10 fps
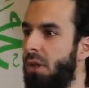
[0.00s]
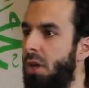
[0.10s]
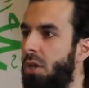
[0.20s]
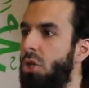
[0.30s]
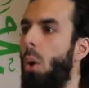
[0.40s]

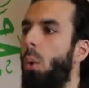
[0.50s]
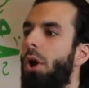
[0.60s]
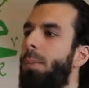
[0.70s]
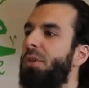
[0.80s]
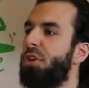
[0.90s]
Don't
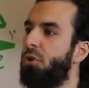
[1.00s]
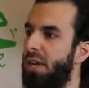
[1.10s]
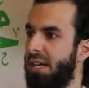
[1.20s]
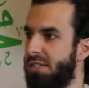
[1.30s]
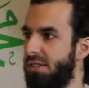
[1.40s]
worry about the
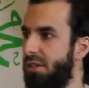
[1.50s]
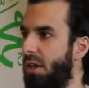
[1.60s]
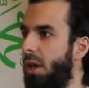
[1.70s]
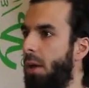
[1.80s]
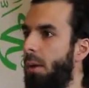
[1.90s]
critics.
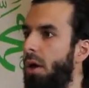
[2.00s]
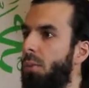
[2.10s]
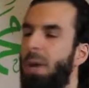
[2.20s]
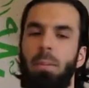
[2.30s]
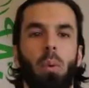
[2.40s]

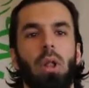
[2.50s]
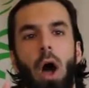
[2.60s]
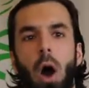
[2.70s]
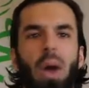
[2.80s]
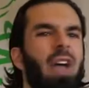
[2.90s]
People will,
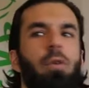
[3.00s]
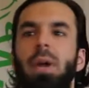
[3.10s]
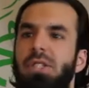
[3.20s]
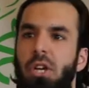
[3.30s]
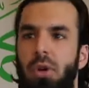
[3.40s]
oh,
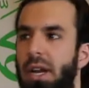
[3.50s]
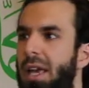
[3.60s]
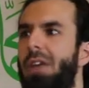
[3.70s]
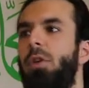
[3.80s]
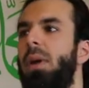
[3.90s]
everybody's a
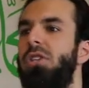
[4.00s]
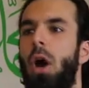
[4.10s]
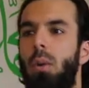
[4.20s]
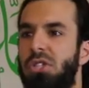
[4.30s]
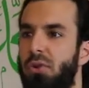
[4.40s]
critic. Everybody's
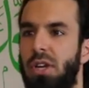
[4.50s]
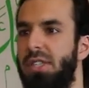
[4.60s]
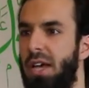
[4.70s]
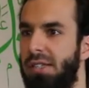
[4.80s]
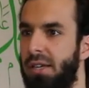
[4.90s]
always
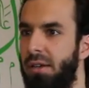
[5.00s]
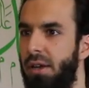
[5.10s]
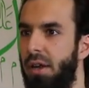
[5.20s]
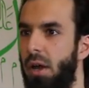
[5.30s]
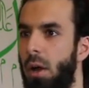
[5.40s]
criticizing.
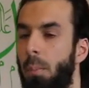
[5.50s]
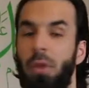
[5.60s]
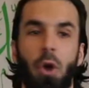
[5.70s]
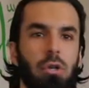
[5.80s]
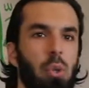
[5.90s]

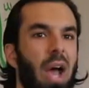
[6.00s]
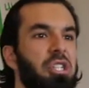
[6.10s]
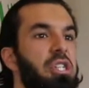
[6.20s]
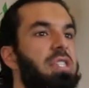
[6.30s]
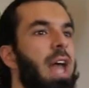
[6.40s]
But those who
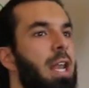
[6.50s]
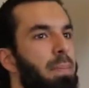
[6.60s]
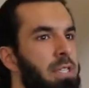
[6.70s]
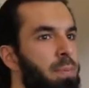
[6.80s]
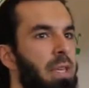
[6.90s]
actually stand up
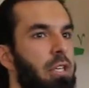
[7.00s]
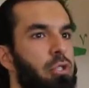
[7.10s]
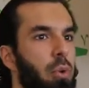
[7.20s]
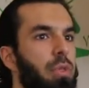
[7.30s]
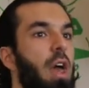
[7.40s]
and speak the
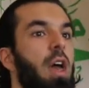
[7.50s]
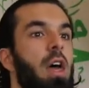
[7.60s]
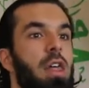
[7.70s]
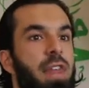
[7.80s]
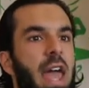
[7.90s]
truth,
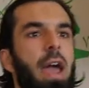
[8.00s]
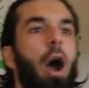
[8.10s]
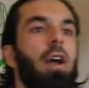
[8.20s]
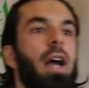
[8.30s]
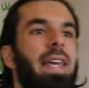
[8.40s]
they
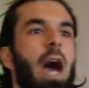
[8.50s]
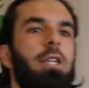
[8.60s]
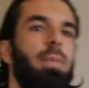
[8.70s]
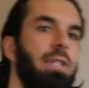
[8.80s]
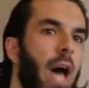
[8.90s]
are
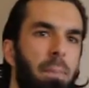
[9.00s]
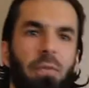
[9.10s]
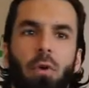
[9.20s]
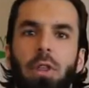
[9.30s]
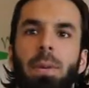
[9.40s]
accountable not
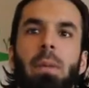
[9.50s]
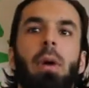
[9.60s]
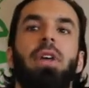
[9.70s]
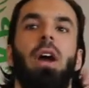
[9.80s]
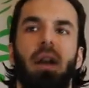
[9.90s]
before the
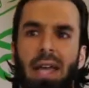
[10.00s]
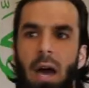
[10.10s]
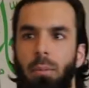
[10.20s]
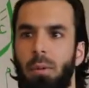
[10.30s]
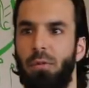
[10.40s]
people, they're
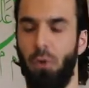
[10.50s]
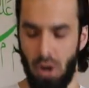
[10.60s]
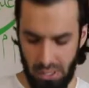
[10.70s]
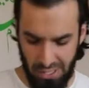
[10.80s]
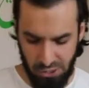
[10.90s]
accountable before
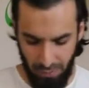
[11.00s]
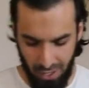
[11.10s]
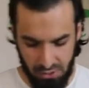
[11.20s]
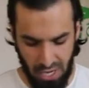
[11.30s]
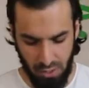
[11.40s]
Allah
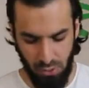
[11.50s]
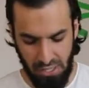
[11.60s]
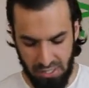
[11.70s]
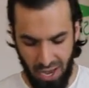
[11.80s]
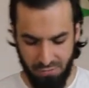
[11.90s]
subhanahu wa ta'ala. We
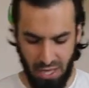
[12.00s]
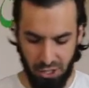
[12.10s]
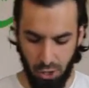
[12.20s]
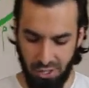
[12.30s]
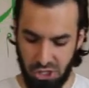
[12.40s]
need to have
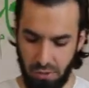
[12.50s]
that courage.